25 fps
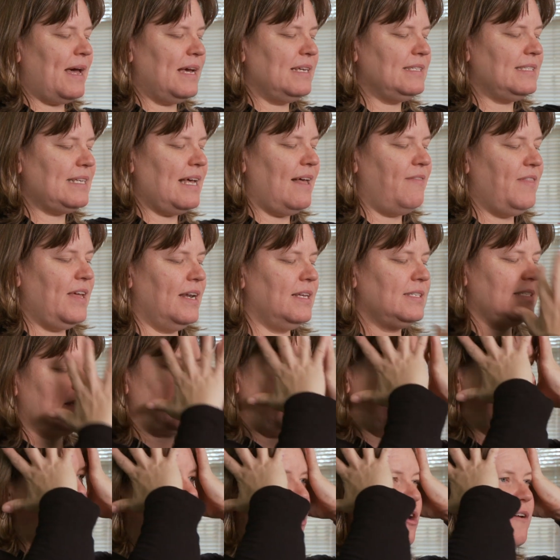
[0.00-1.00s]
as, and then it's
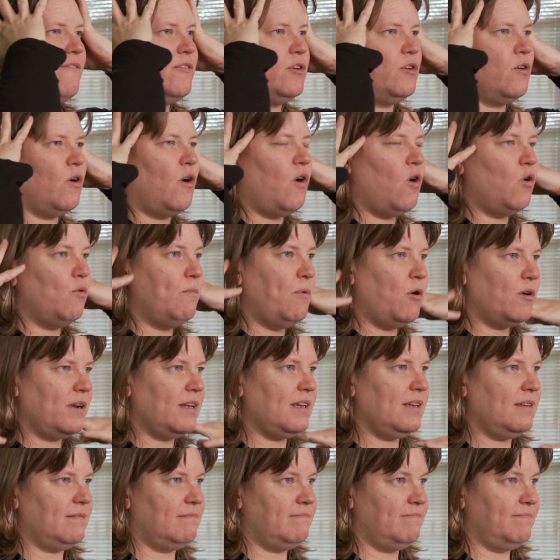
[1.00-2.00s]
going over your whole
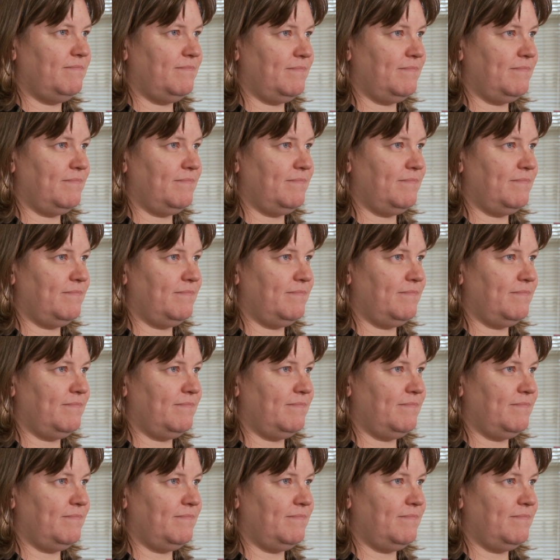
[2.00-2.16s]
body.